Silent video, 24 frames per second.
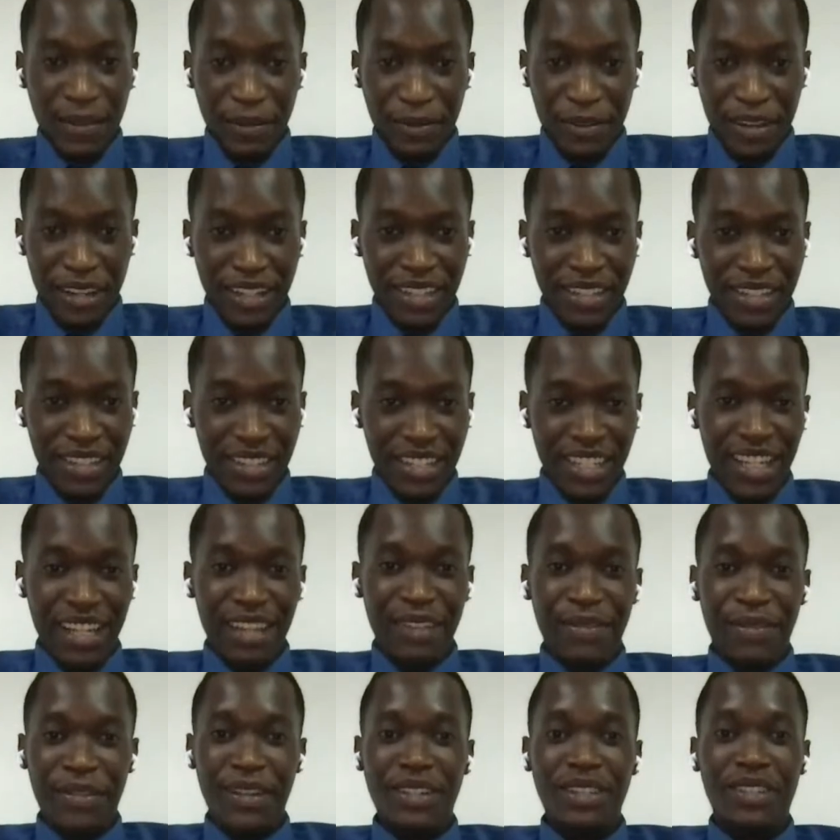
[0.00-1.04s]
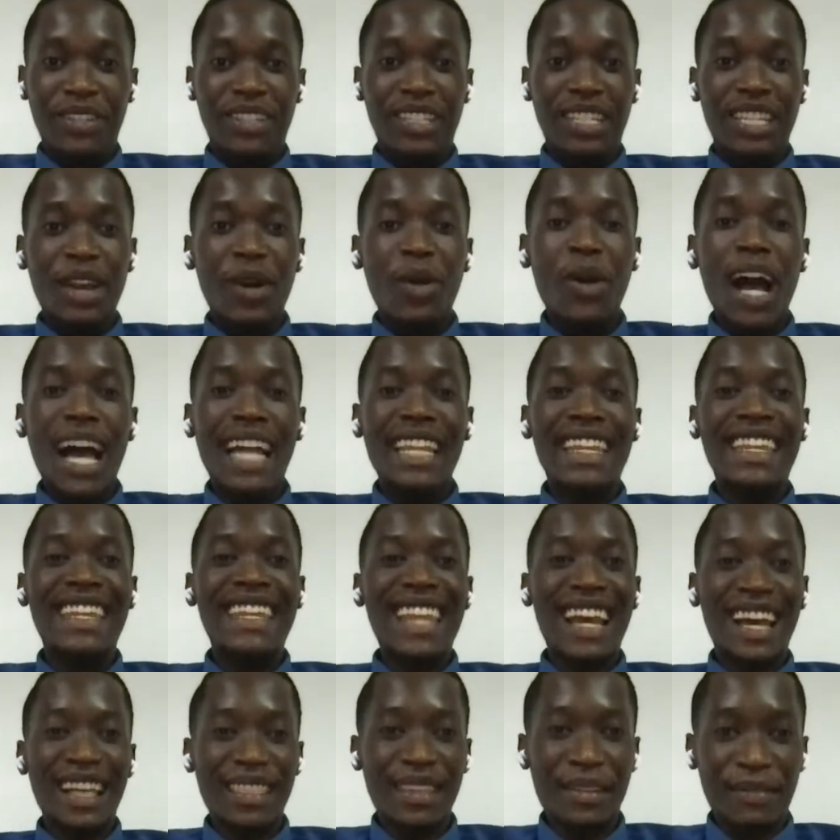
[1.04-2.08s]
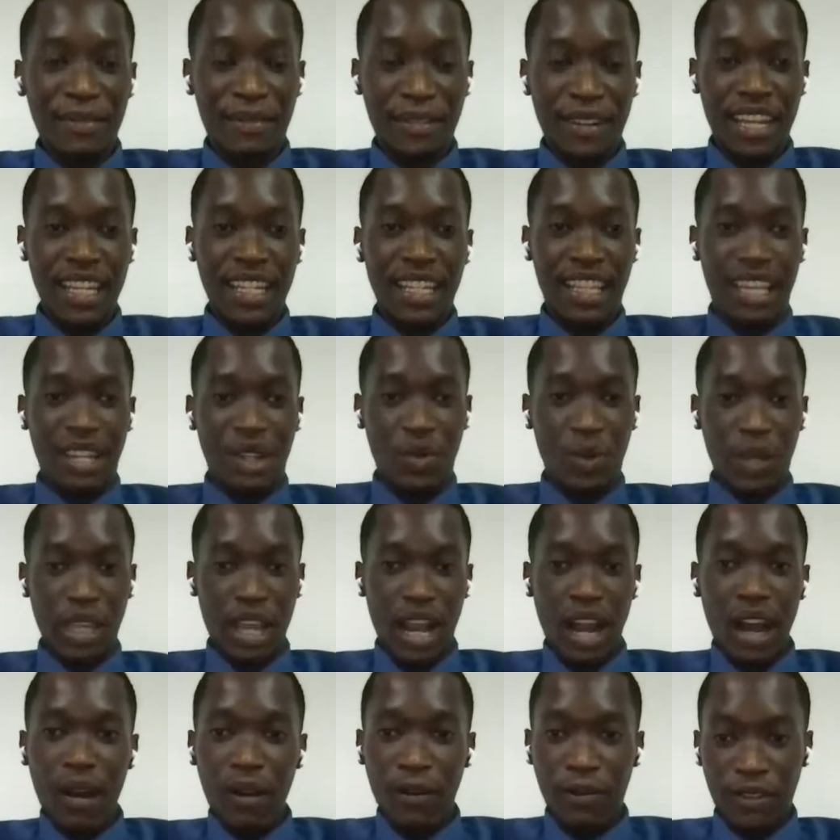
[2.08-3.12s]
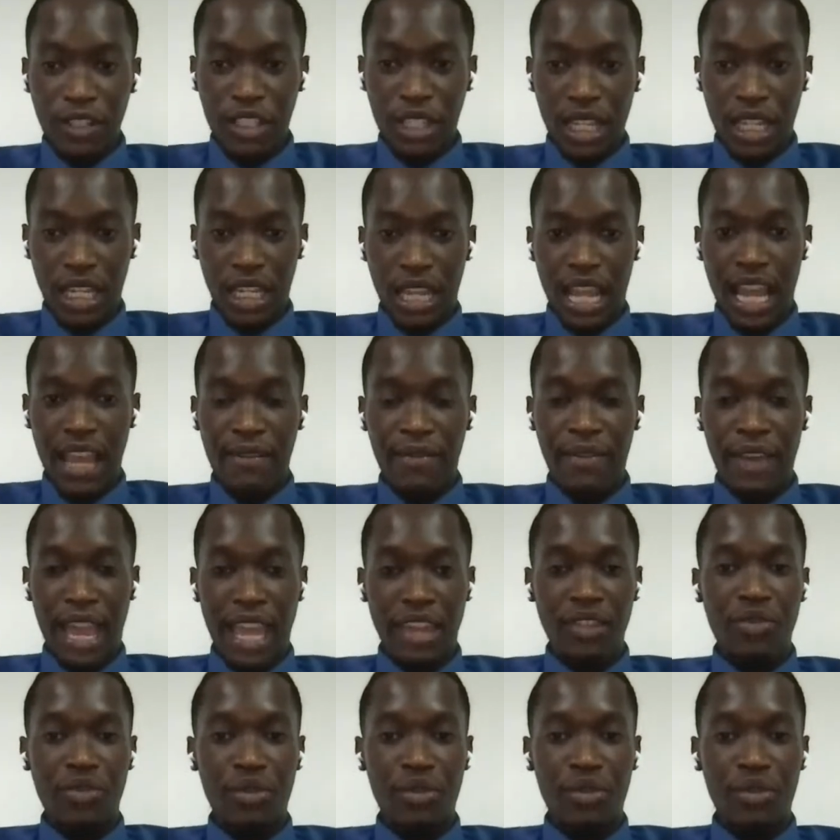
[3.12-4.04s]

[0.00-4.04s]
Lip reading: tell a friend to tell a friend to tell another friend that we are officially live.